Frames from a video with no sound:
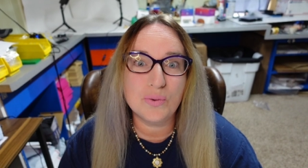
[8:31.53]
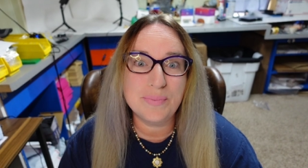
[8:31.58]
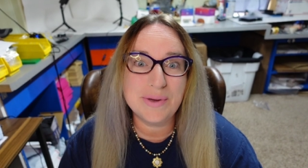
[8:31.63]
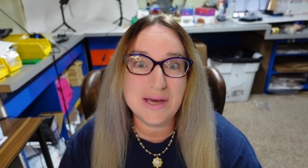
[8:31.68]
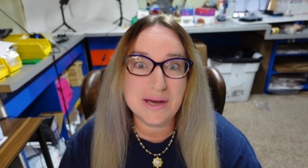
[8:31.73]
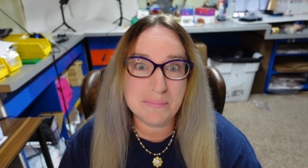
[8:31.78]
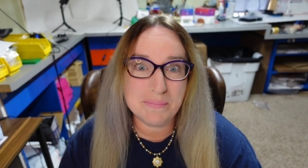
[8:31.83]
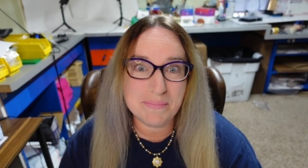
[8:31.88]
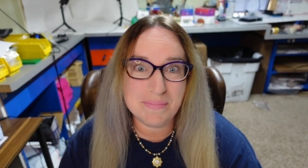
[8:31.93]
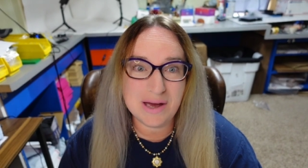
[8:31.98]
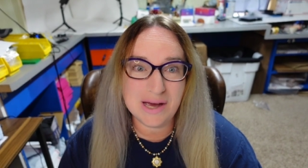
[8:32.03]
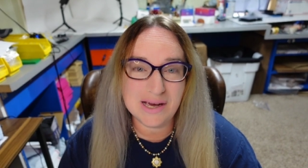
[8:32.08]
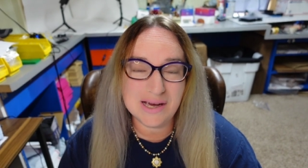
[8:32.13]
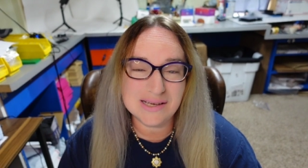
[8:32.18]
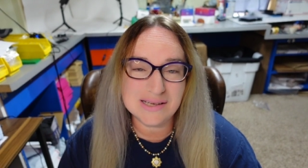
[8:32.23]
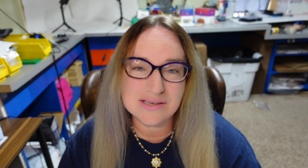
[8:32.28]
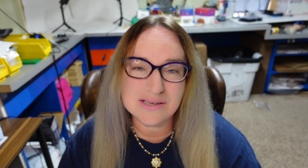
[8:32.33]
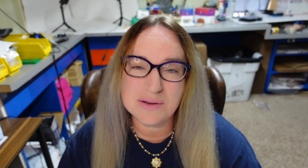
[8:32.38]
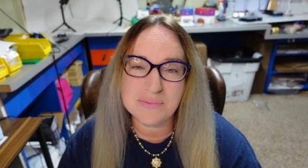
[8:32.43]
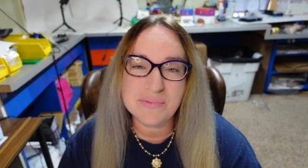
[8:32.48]
will be
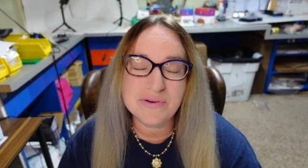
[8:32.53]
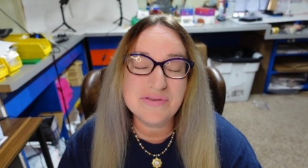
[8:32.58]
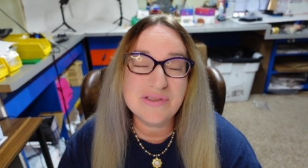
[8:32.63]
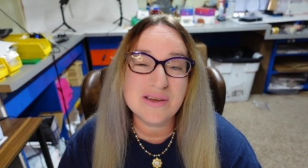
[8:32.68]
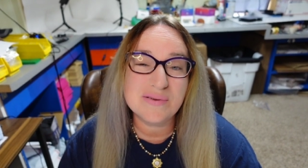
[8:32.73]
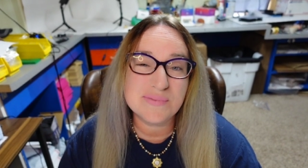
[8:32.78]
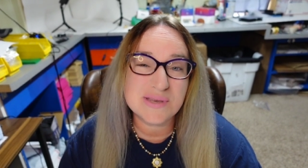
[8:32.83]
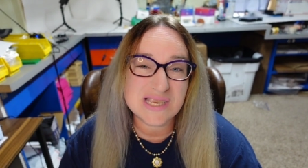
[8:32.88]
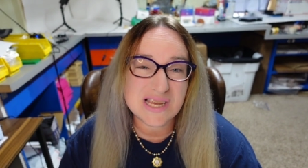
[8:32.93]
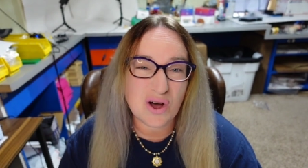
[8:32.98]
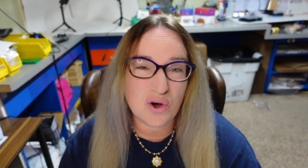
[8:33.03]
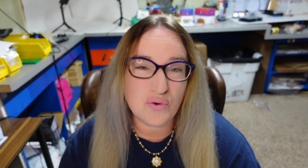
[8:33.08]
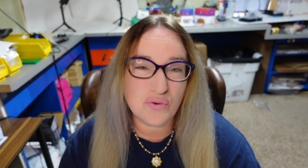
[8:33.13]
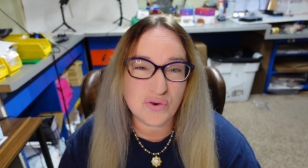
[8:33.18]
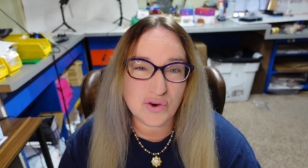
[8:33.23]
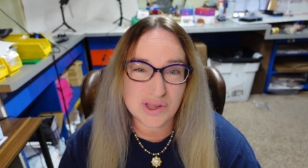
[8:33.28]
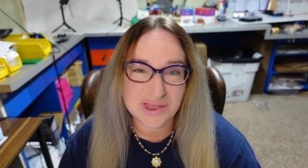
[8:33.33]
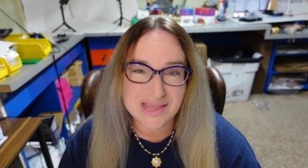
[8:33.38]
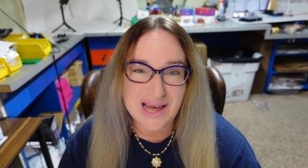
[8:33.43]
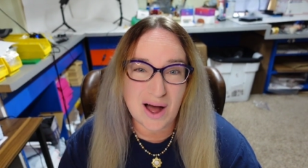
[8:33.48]
amazed. Some of them sell
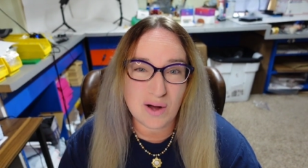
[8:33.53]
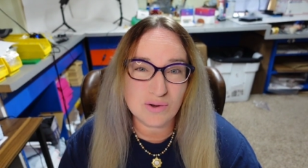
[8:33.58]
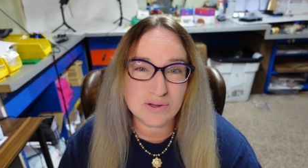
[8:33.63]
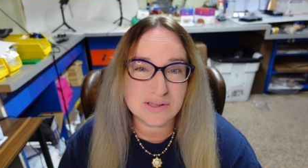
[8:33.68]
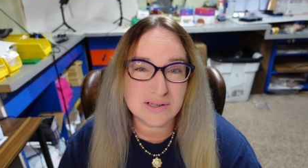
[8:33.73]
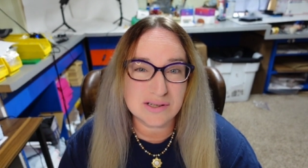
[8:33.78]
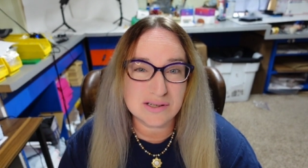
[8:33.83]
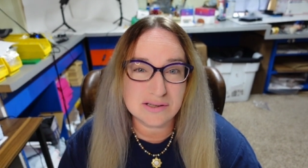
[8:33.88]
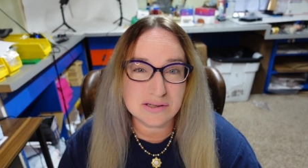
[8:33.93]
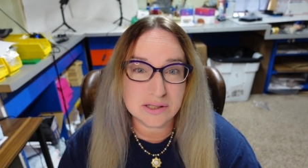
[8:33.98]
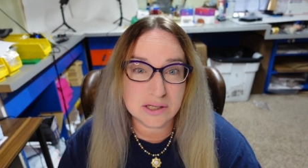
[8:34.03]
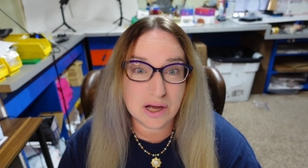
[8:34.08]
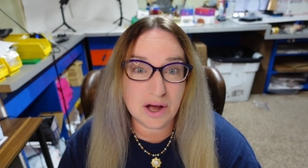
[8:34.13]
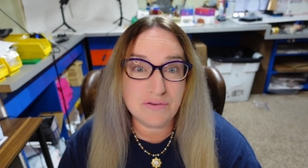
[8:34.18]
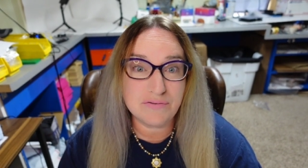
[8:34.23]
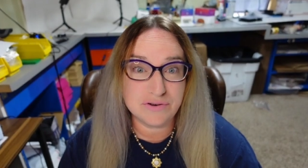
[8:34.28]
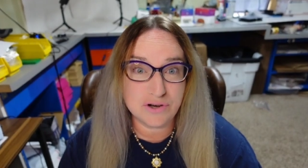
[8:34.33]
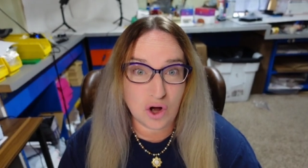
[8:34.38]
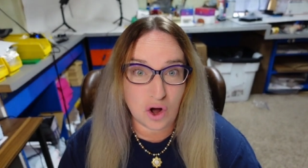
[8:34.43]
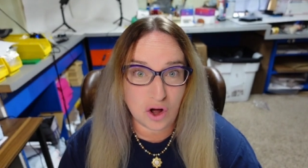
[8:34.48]
for thousands
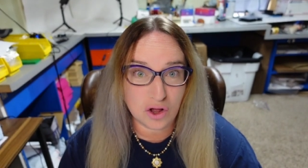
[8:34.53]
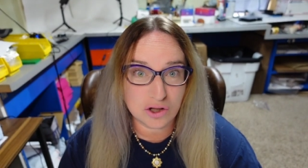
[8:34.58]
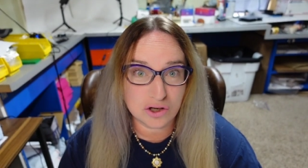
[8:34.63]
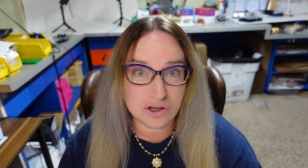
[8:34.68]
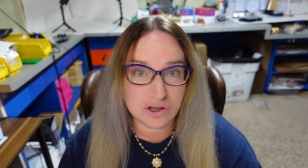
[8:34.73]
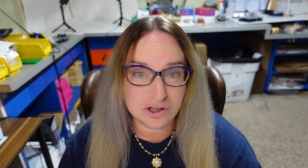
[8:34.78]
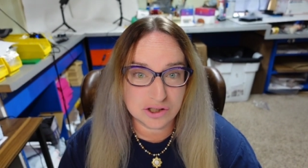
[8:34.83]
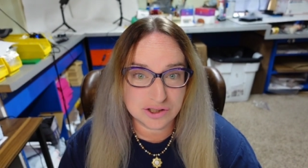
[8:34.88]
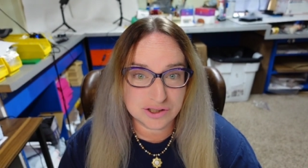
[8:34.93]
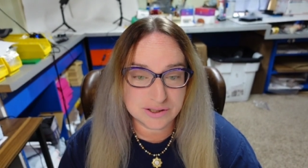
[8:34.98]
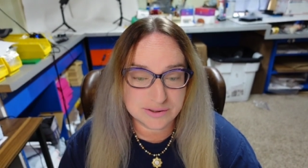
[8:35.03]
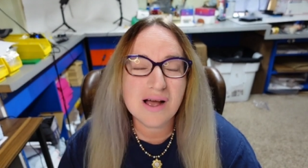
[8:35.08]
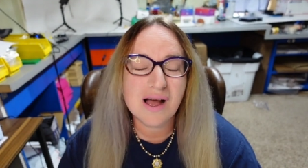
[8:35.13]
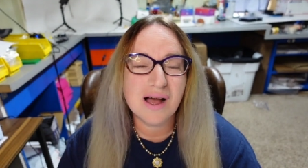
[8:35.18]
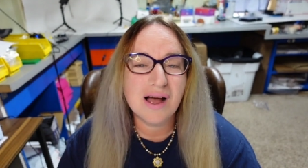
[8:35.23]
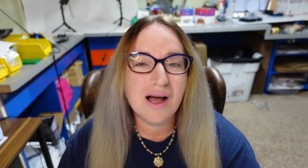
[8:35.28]
of dollars.